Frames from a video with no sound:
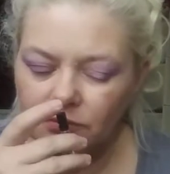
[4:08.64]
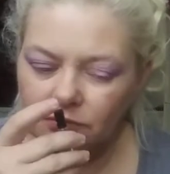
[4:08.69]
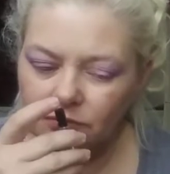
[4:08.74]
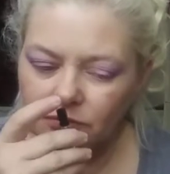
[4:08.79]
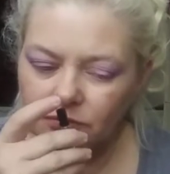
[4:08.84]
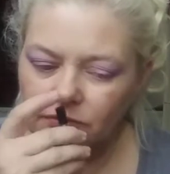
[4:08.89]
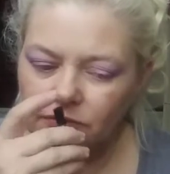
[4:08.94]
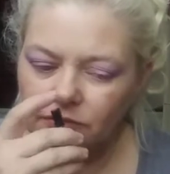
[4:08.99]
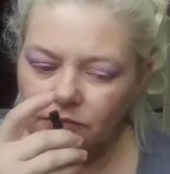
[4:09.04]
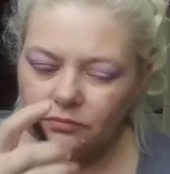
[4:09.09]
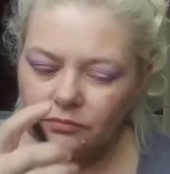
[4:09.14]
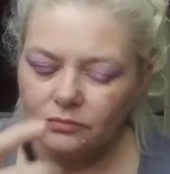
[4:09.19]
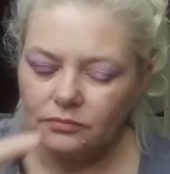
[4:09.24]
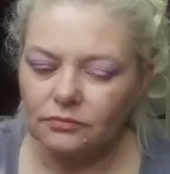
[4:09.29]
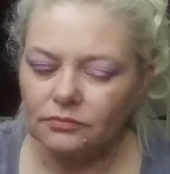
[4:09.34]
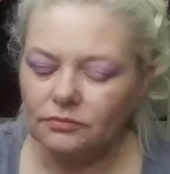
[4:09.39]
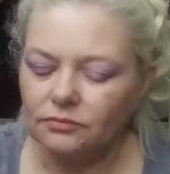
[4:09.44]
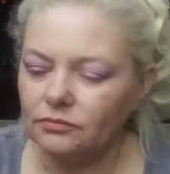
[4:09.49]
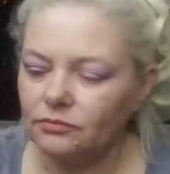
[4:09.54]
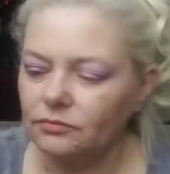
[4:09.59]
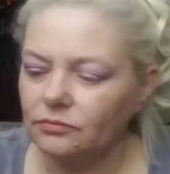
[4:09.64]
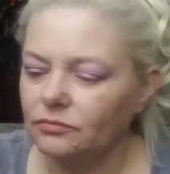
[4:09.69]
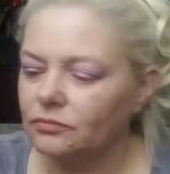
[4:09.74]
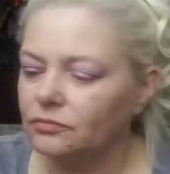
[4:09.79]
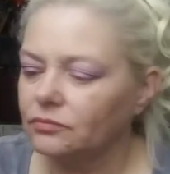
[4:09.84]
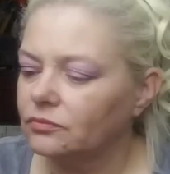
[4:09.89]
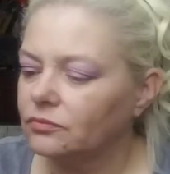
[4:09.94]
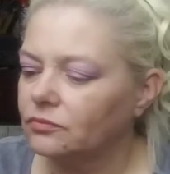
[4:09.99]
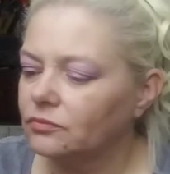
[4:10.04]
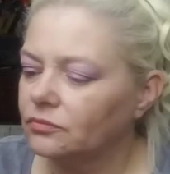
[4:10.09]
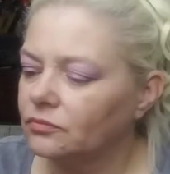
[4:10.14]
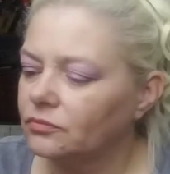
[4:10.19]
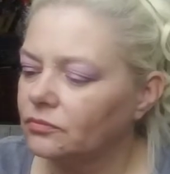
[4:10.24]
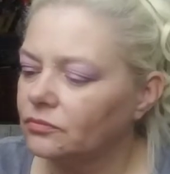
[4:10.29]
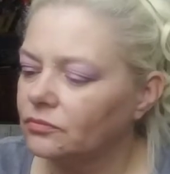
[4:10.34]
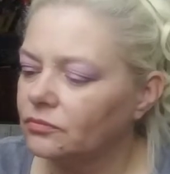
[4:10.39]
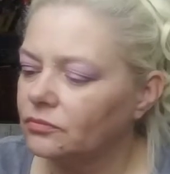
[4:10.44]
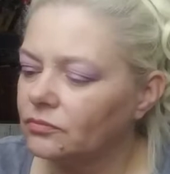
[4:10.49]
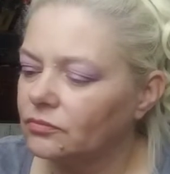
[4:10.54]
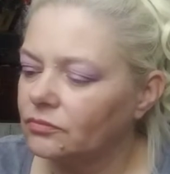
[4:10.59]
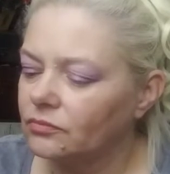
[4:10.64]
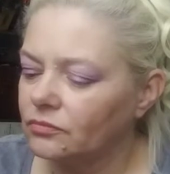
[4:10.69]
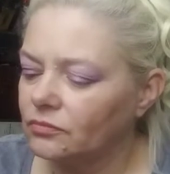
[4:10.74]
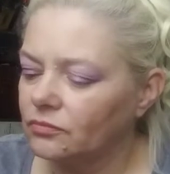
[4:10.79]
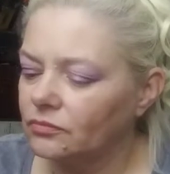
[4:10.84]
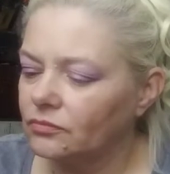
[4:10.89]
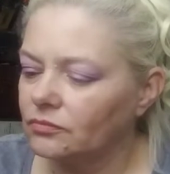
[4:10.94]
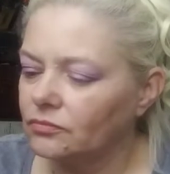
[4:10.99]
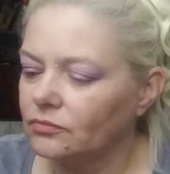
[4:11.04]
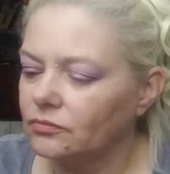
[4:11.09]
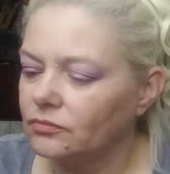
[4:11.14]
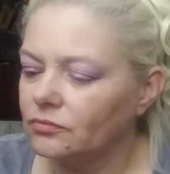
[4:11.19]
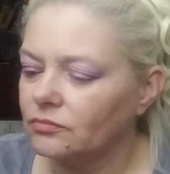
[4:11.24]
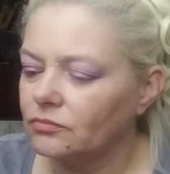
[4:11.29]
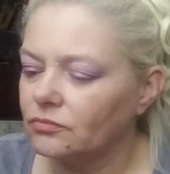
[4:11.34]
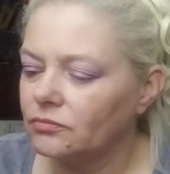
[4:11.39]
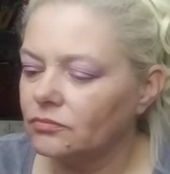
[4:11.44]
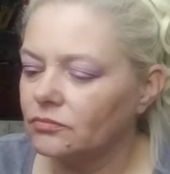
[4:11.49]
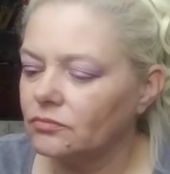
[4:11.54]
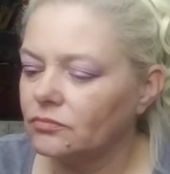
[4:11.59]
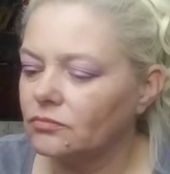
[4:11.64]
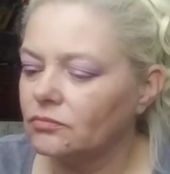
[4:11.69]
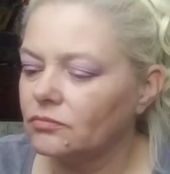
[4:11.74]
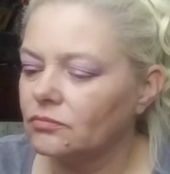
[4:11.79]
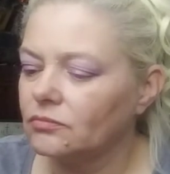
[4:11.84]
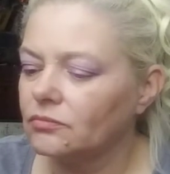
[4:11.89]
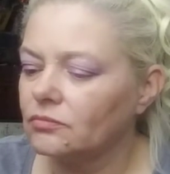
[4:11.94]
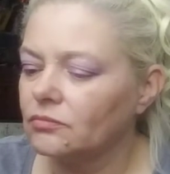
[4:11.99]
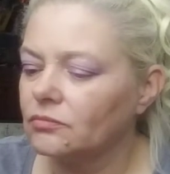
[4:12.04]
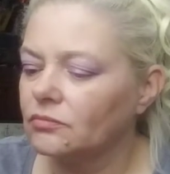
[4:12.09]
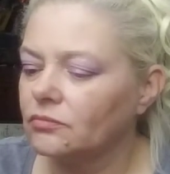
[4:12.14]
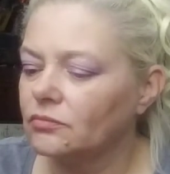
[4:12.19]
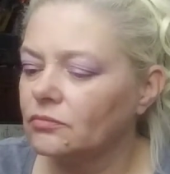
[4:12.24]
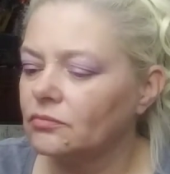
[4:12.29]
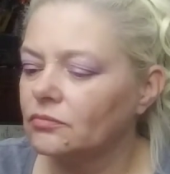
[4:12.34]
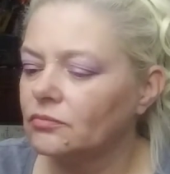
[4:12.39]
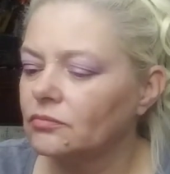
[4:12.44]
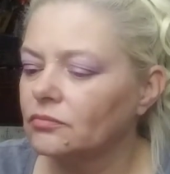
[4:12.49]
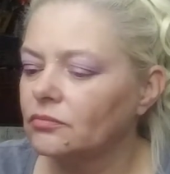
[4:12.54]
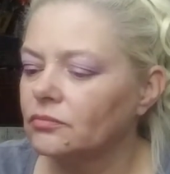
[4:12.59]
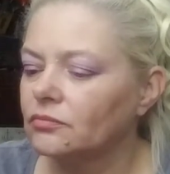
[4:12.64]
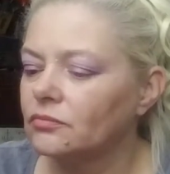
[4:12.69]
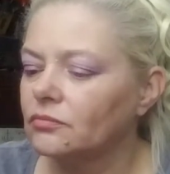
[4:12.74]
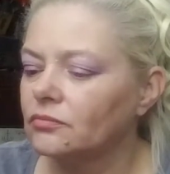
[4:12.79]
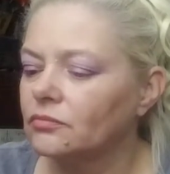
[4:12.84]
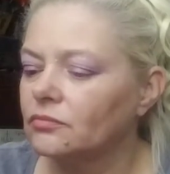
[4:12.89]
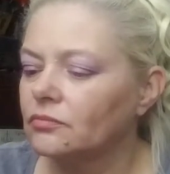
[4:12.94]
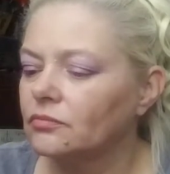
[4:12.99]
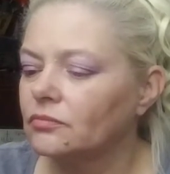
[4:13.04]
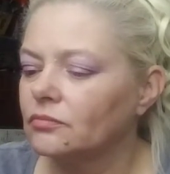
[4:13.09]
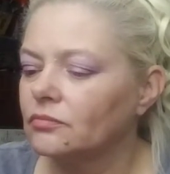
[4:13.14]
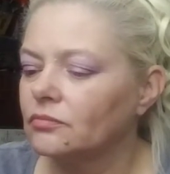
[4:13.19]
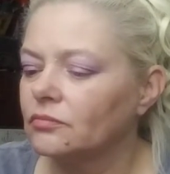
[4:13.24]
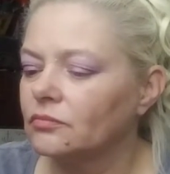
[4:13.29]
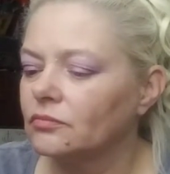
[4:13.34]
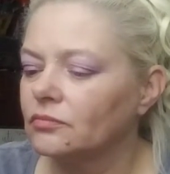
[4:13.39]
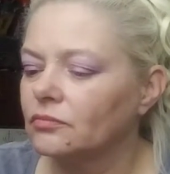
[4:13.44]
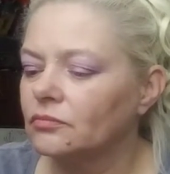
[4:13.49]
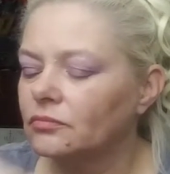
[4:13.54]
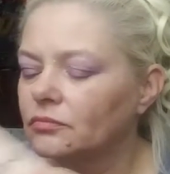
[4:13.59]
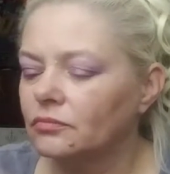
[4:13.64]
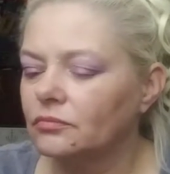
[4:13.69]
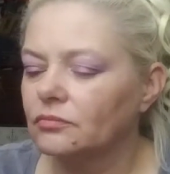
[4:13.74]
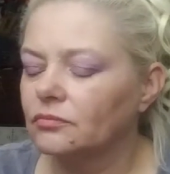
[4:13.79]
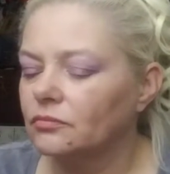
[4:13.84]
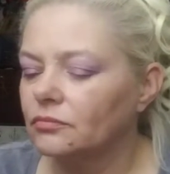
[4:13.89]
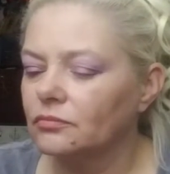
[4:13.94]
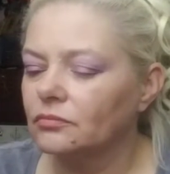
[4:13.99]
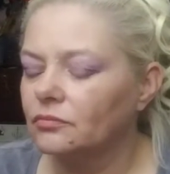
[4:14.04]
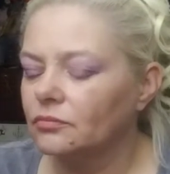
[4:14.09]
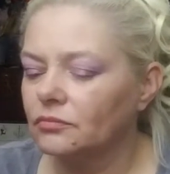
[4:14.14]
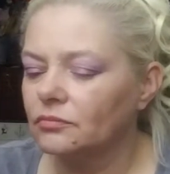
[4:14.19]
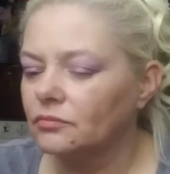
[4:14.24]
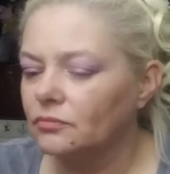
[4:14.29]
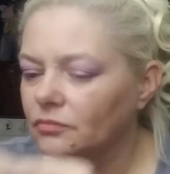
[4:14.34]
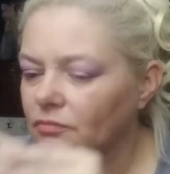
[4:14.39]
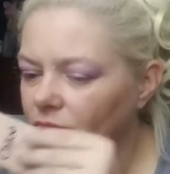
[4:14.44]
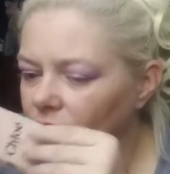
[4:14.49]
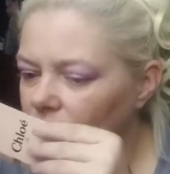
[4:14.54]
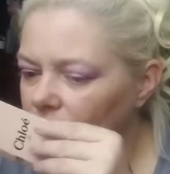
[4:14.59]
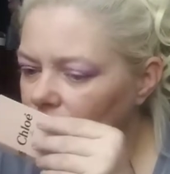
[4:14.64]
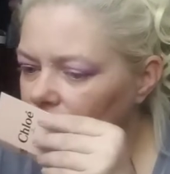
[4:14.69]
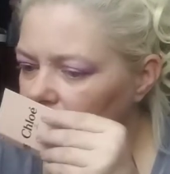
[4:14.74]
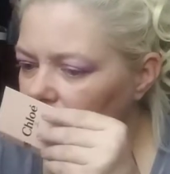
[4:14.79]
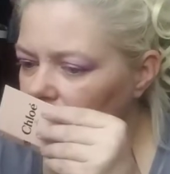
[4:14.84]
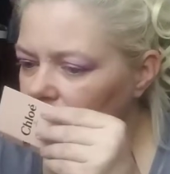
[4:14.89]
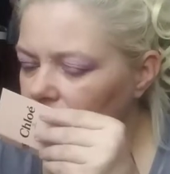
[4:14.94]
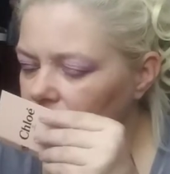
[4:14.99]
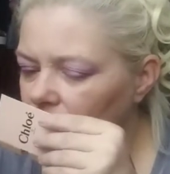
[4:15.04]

No one is speaking in this clip.